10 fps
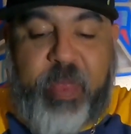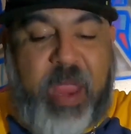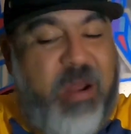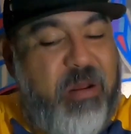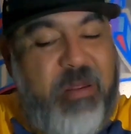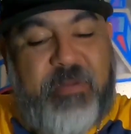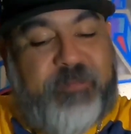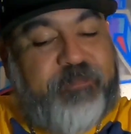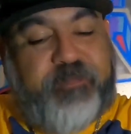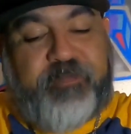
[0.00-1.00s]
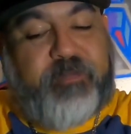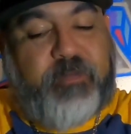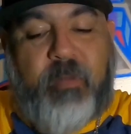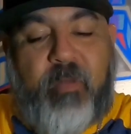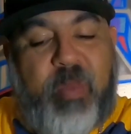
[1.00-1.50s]
I don't know.
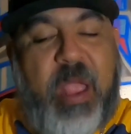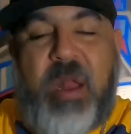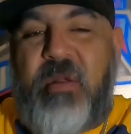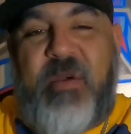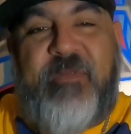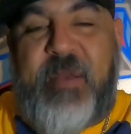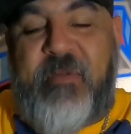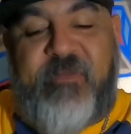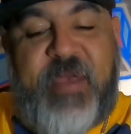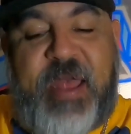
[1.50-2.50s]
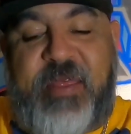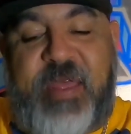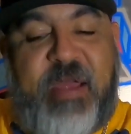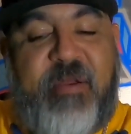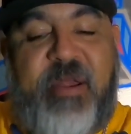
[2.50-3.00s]
I don't know if I'm a fan of
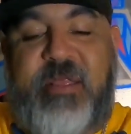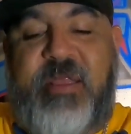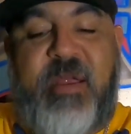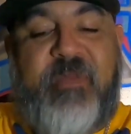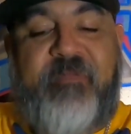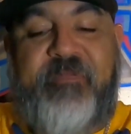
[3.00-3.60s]
that right there.